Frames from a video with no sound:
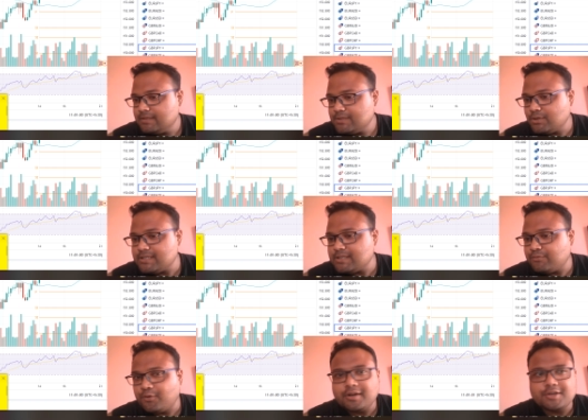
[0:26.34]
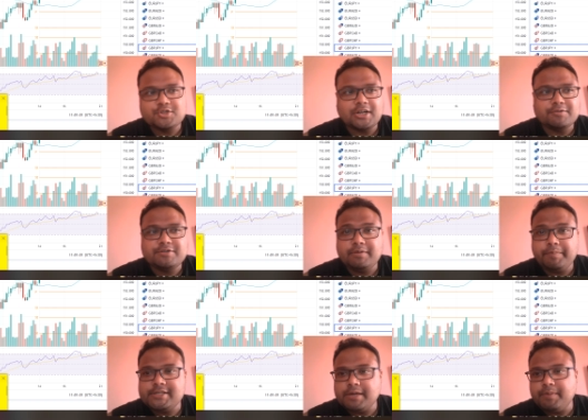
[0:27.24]
So this is the 4 hour chart of
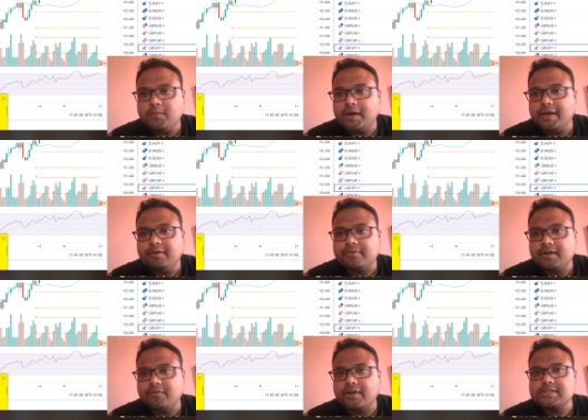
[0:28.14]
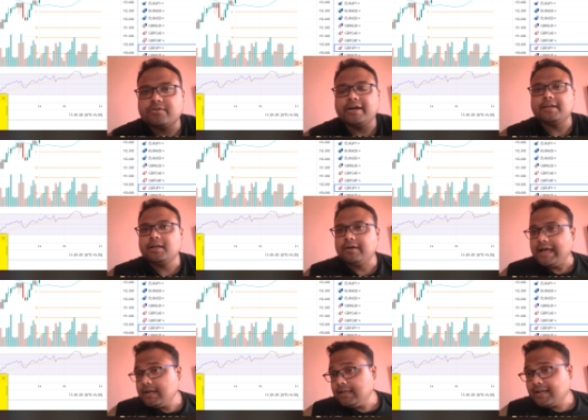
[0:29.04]
GBP JPY in front of us right now,
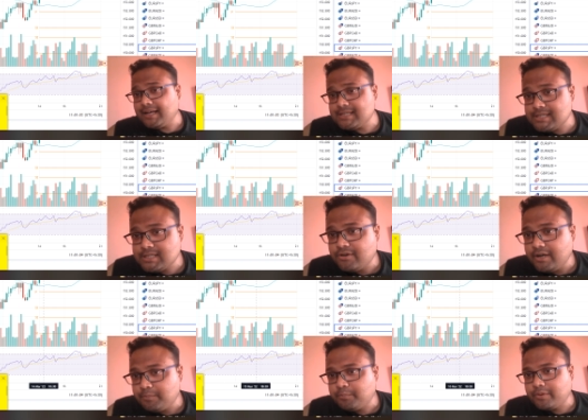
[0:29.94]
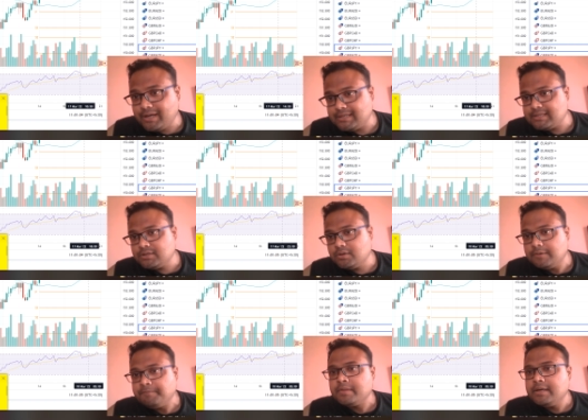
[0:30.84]
and the last traded price
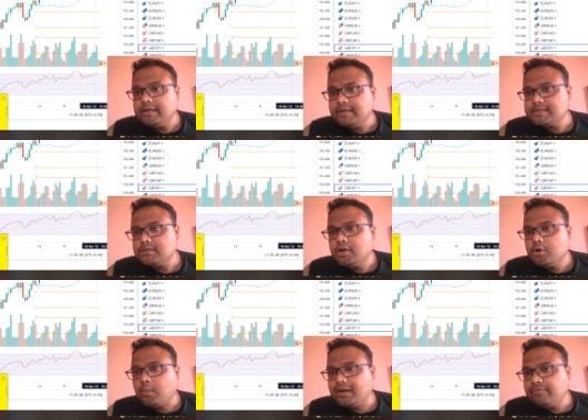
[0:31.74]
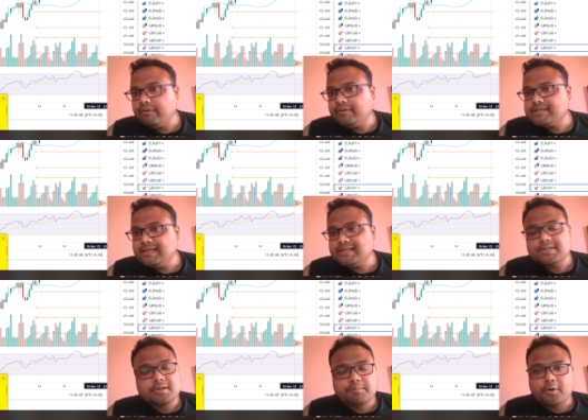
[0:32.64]
is
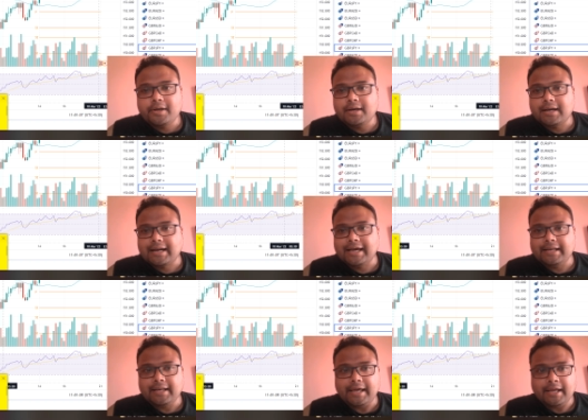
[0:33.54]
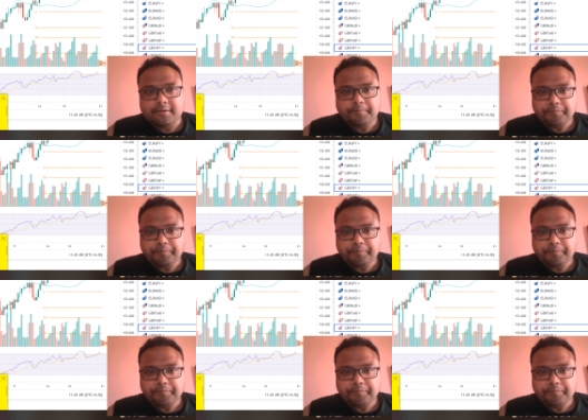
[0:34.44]
156.98.